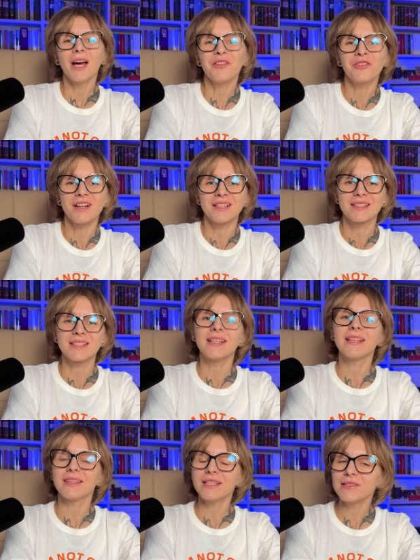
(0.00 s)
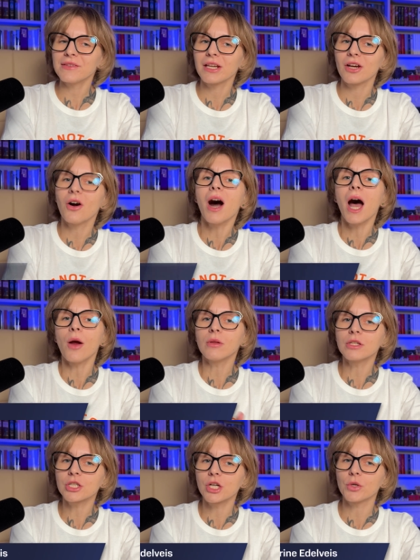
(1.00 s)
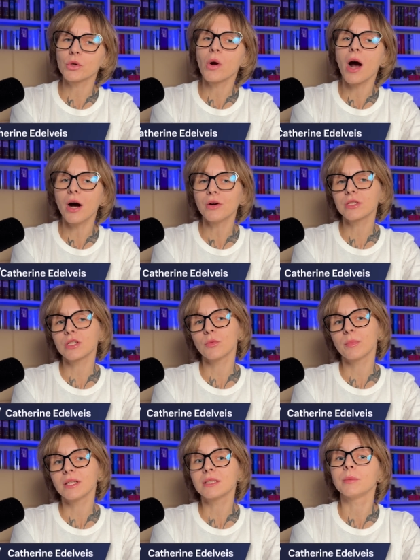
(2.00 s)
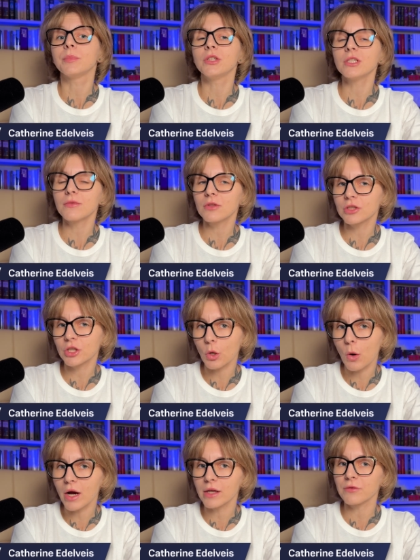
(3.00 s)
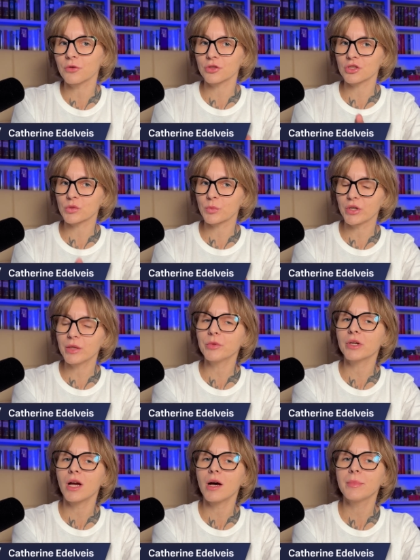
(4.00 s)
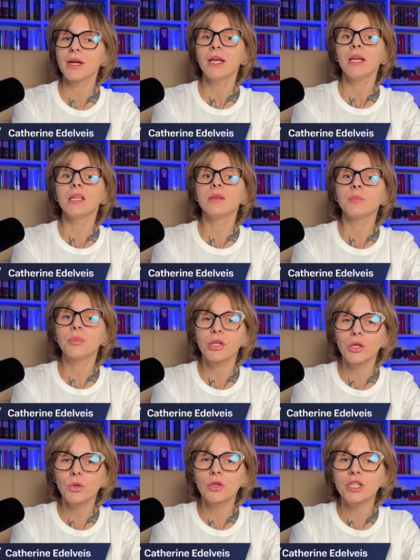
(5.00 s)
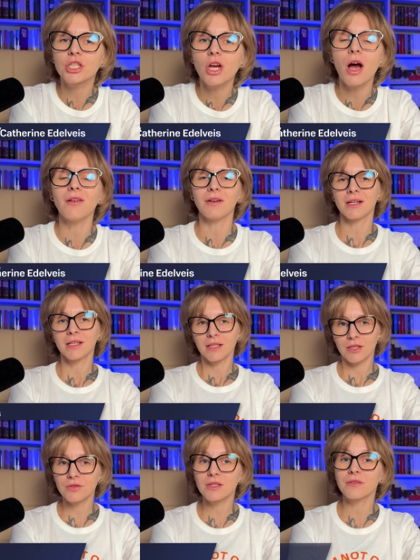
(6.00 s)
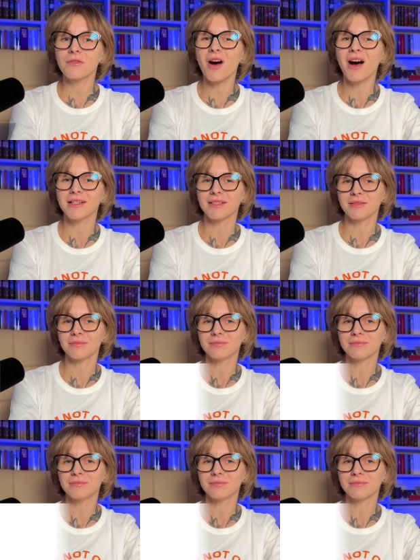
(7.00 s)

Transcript: friends, in this video I will show you how to build a beautiful UI for your Spring Boot app in pure Java using Vaadin.